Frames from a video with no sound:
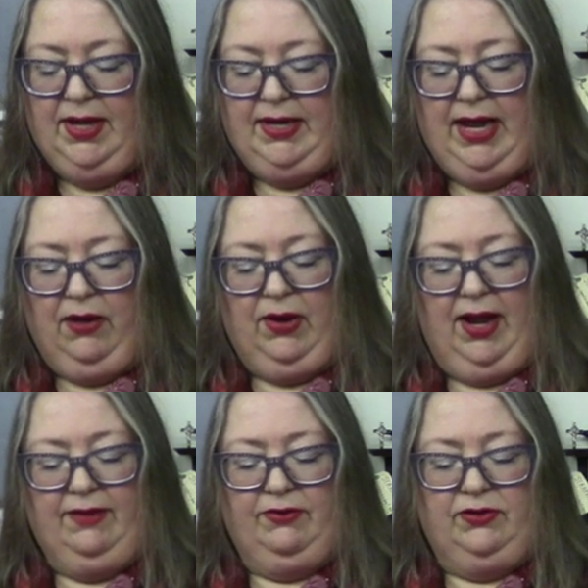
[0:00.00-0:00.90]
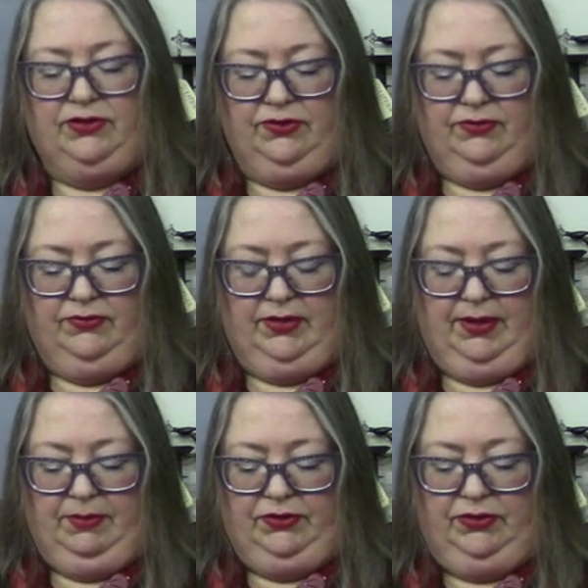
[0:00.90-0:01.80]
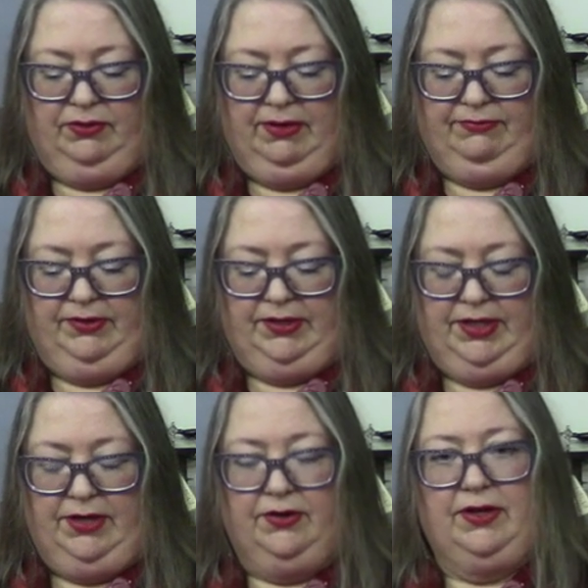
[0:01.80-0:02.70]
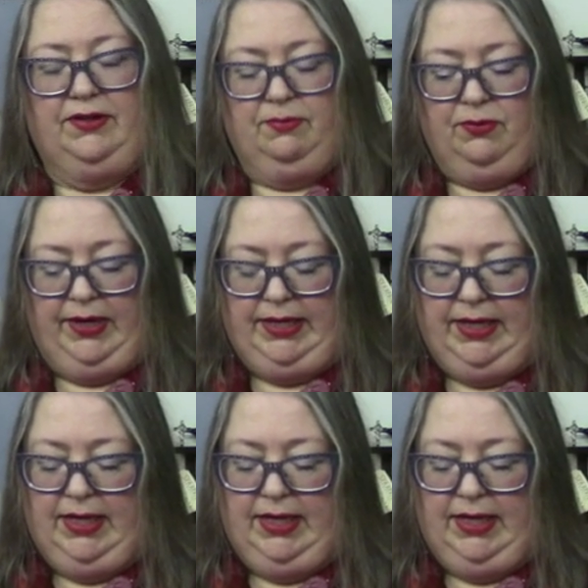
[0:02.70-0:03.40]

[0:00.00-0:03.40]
Now, I'm also going to reference in here another point.